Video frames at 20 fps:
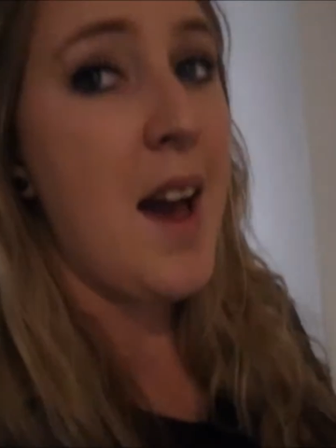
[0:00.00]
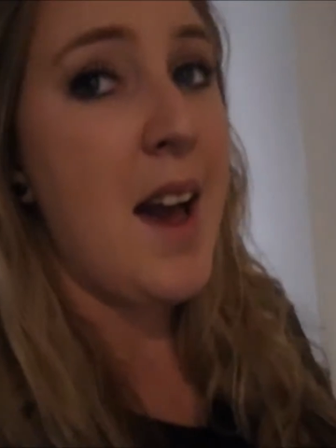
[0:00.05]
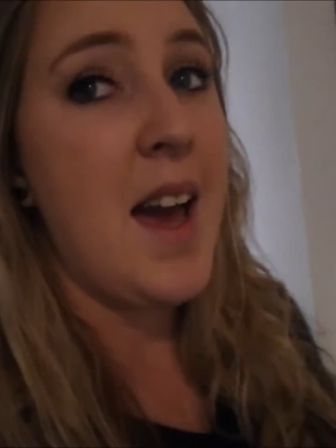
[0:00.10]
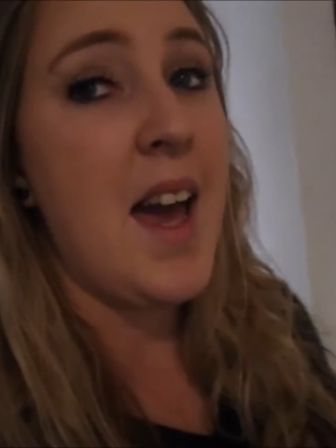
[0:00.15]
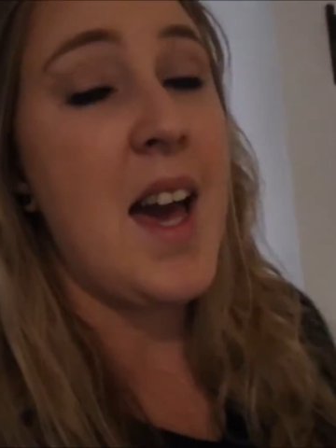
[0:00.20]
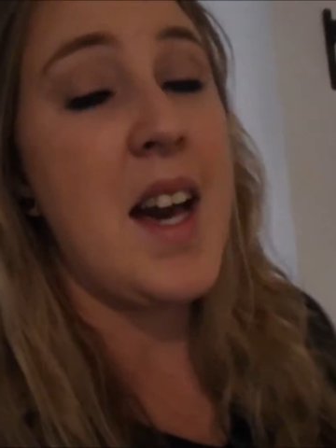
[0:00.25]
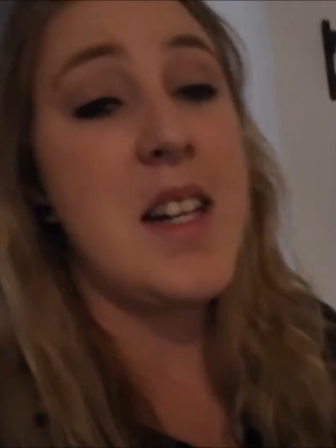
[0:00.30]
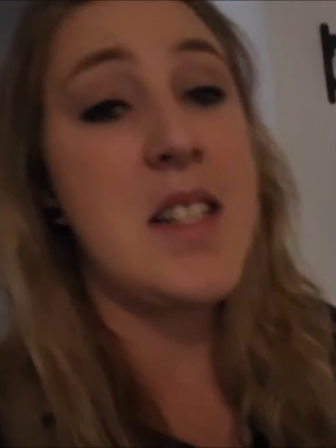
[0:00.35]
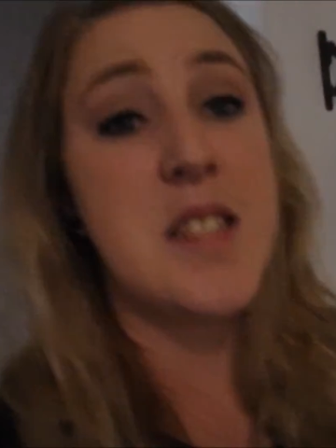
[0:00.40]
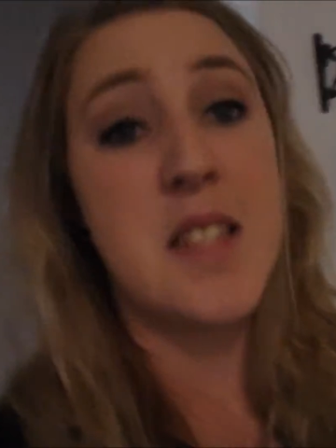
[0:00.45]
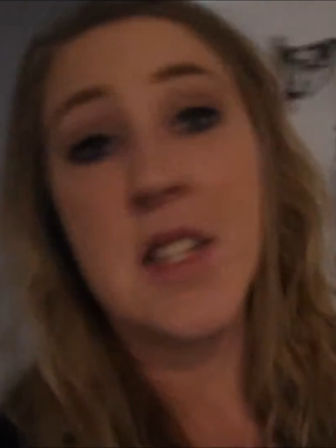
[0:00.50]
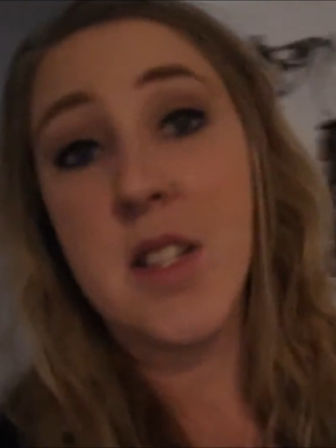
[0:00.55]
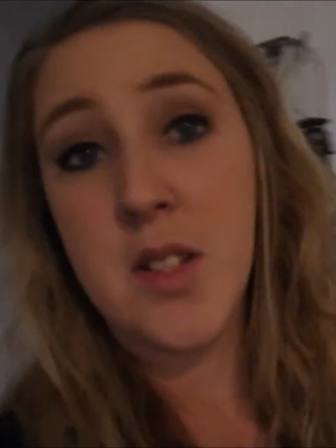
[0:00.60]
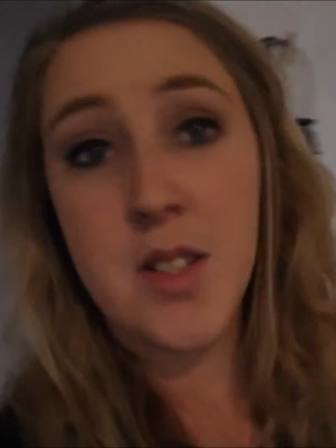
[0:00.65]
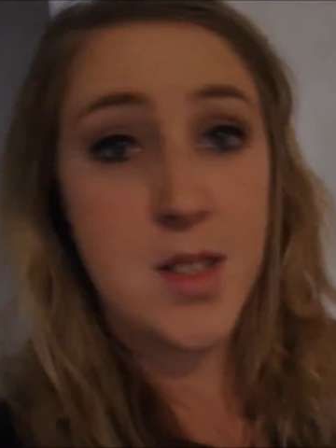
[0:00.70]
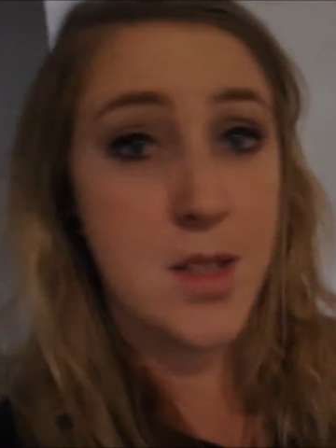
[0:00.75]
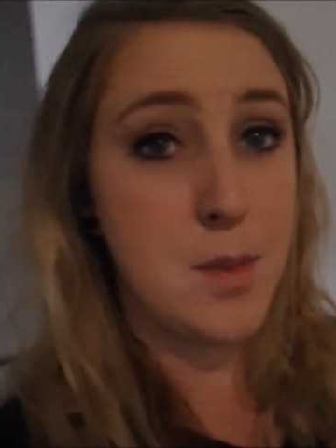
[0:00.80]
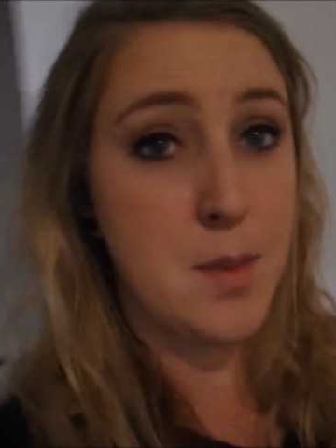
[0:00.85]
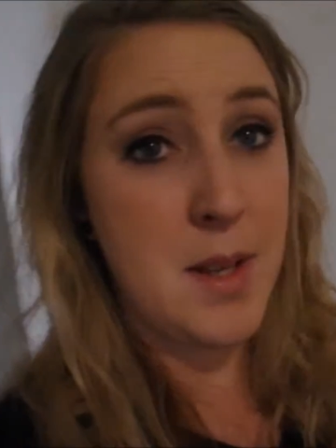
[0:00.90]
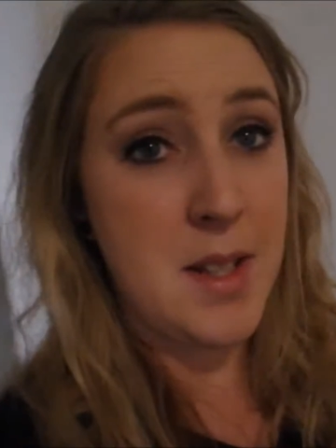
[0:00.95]
and it
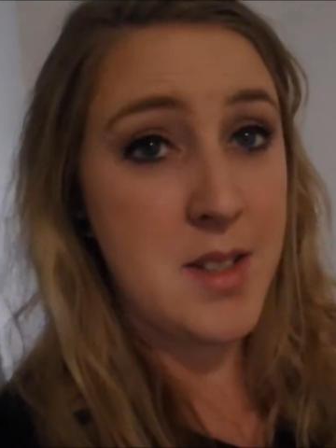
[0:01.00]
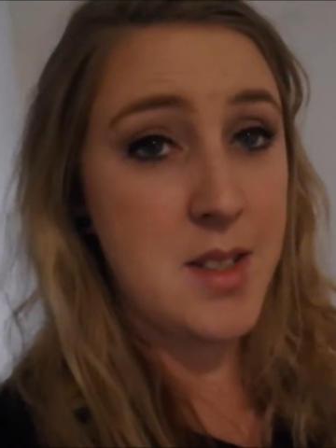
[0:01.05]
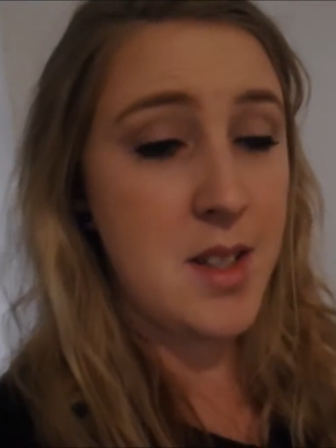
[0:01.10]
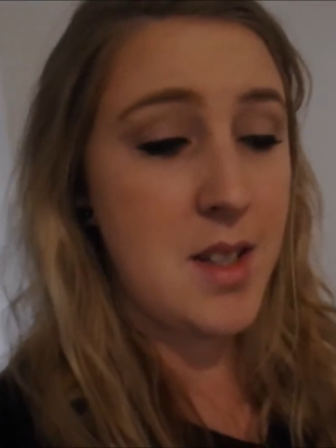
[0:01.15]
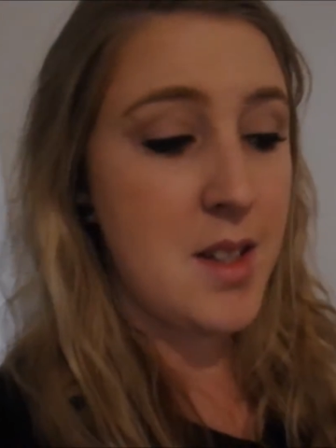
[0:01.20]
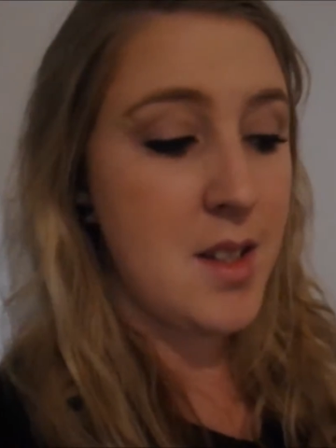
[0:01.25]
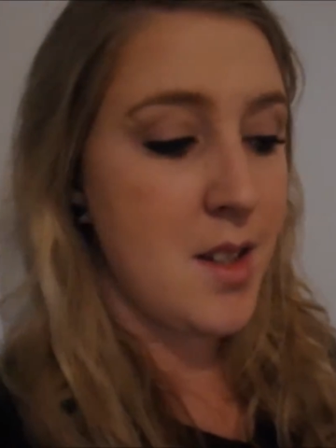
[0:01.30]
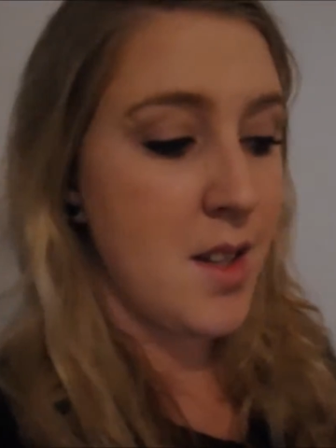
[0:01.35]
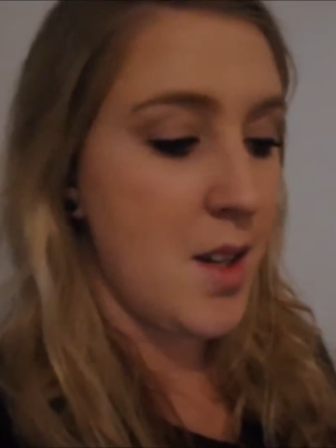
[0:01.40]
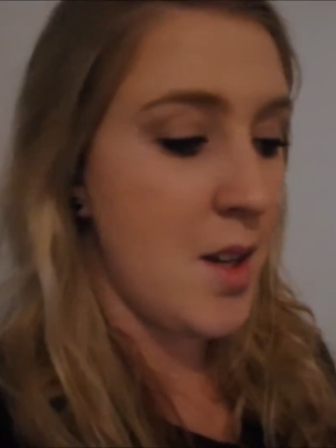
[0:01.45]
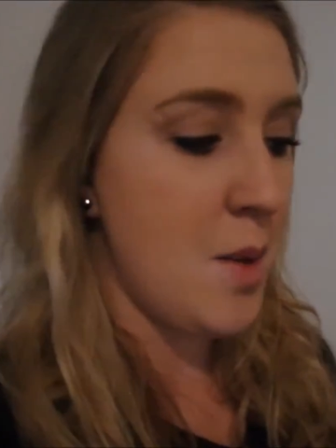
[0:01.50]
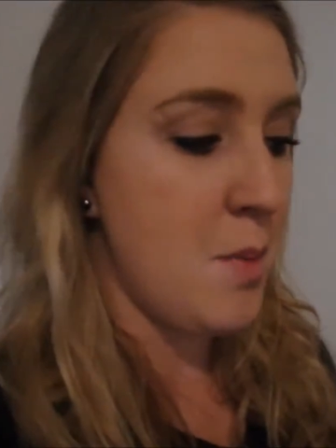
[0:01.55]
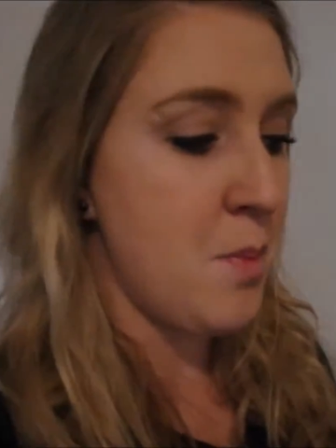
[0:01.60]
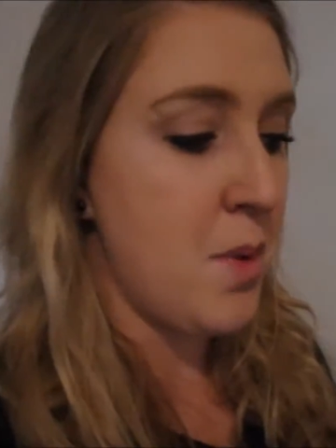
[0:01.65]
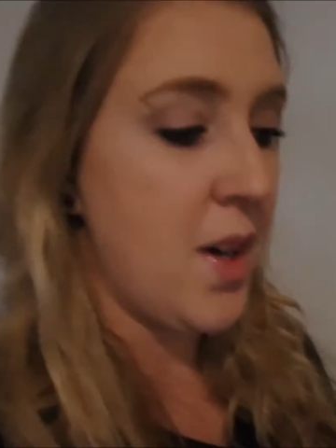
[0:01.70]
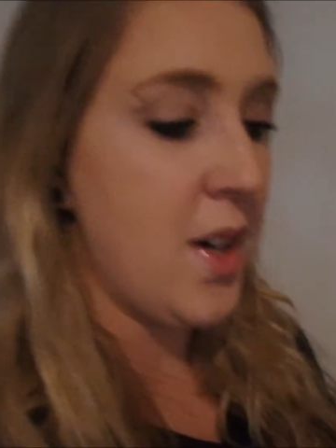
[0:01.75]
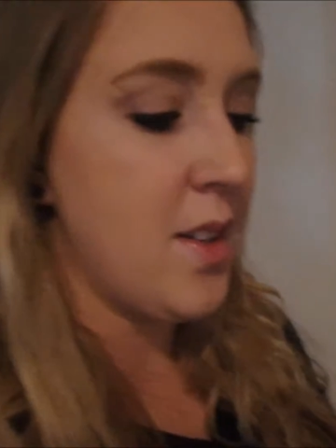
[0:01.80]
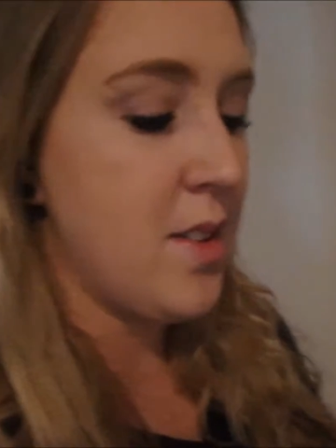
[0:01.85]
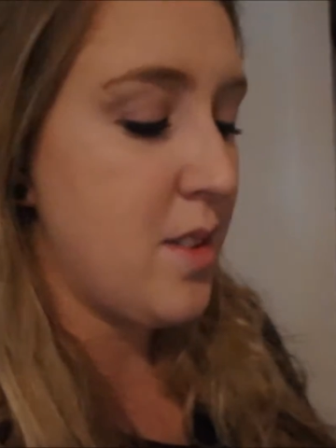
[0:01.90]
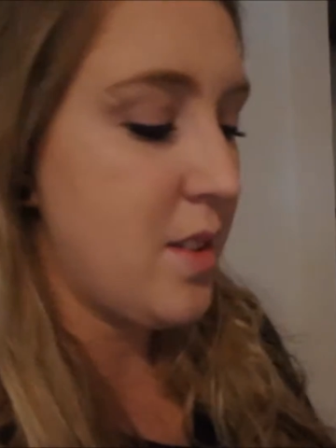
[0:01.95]
looks amazing
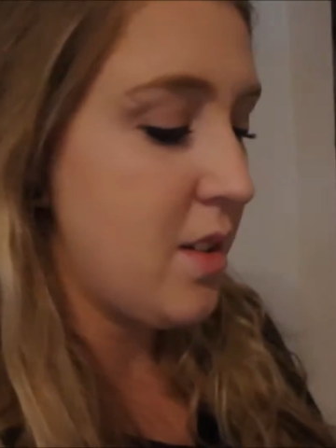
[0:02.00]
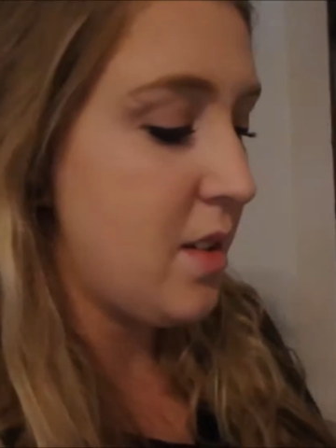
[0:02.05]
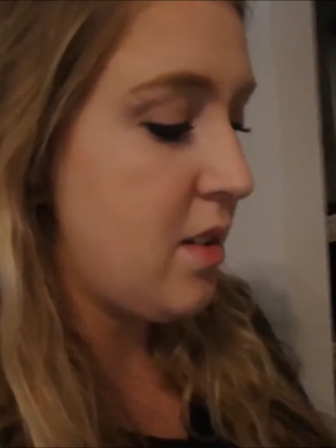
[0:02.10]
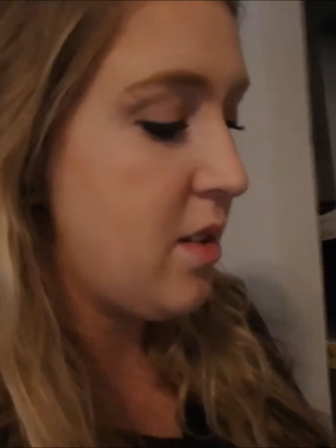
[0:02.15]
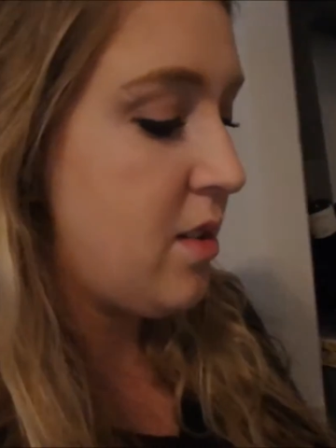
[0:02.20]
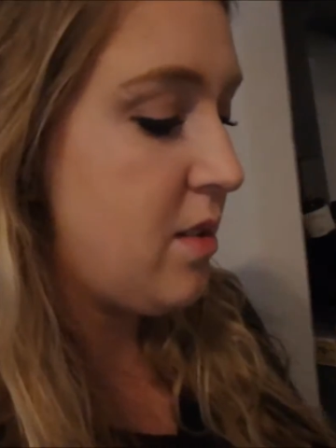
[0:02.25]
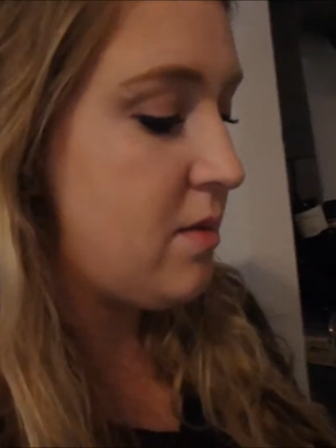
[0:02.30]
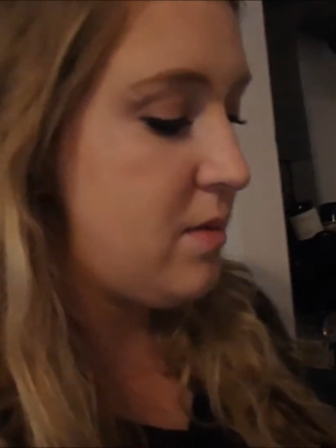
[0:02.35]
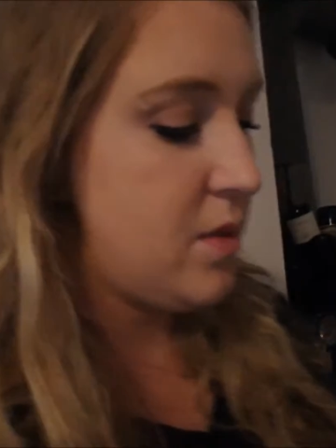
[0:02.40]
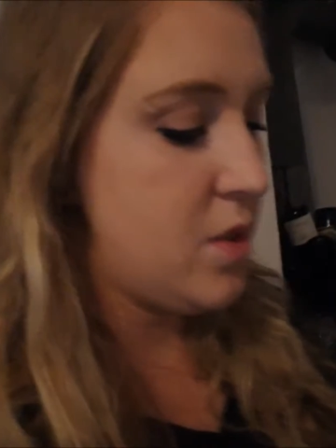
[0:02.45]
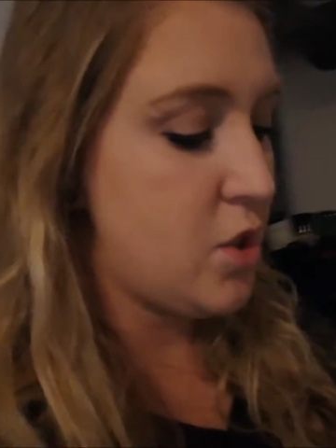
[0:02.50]
but the